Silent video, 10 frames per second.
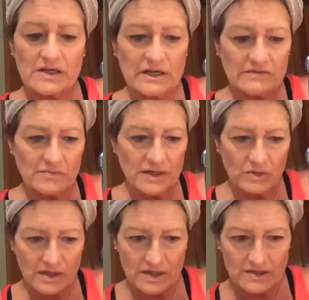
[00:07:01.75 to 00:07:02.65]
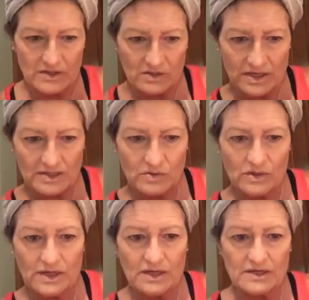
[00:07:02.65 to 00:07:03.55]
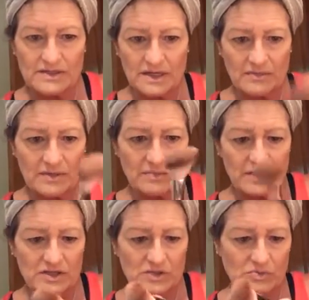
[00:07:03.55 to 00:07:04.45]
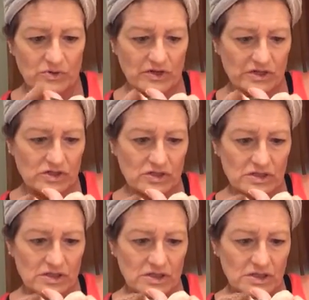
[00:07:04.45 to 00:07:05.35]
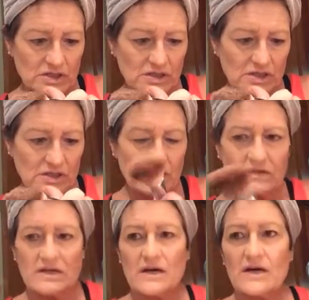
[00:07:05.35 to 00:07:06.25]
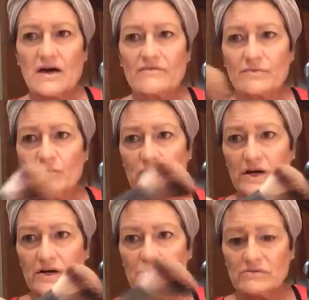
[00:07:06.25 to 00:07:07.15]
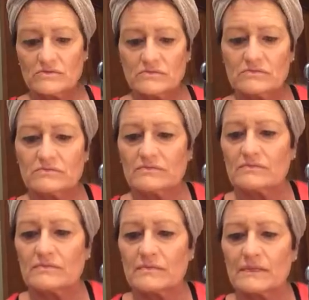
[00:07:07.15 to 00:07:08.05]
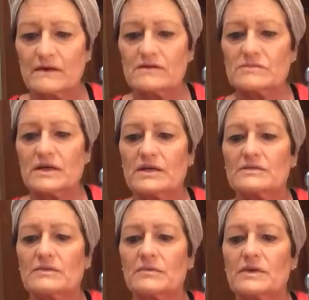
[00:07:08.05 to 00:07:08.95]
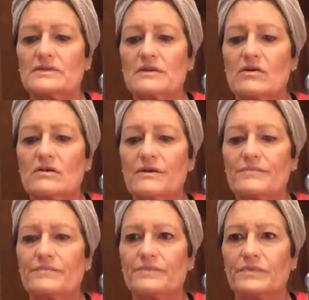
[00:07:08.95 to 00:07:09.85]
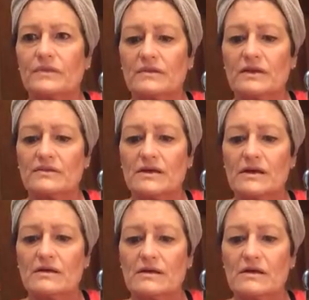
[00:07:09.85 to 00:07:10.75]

You have to be quick because it dries quick, and I take my blush brush that I got from Crown Cosmetics, and I mix it all up like that.